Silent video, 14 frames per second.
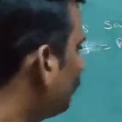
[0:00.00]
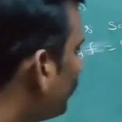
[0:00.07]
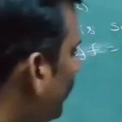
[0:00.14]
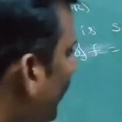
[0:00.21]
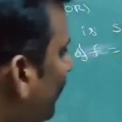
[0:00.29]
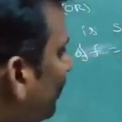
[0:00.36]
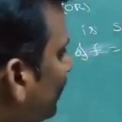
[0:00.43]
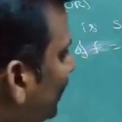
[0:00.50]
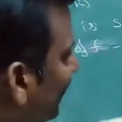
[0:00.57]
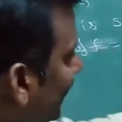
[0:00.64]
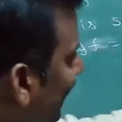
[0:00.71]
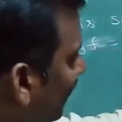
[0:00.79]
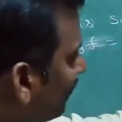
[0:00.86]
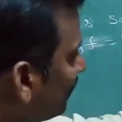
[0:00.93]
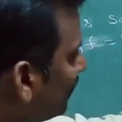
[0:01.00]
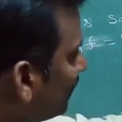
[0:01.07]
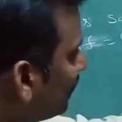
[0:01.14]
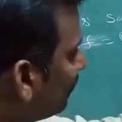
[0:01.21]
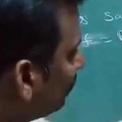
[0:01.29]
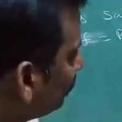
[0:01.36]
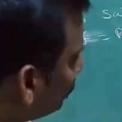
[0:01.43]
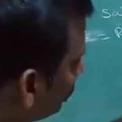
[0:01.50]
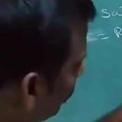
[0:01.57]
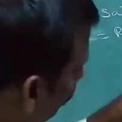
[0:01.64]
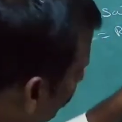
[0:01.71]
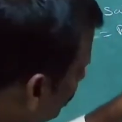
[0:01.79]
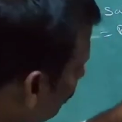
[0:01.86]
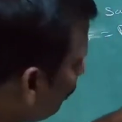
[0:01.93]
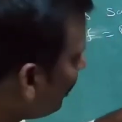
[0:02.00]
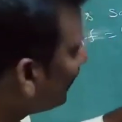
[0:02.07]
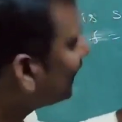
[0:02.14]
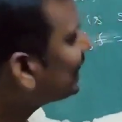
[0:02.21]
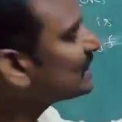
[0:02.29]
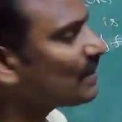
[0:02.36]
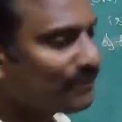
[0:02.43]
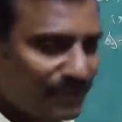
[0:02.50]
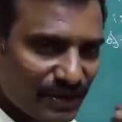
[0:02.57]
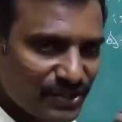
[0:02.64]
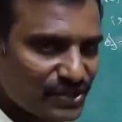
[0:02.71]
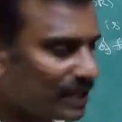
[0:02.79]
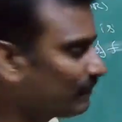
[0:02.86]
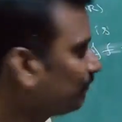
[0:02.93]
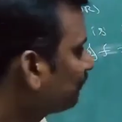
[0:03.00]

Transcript: Okay, here first of all it is a function.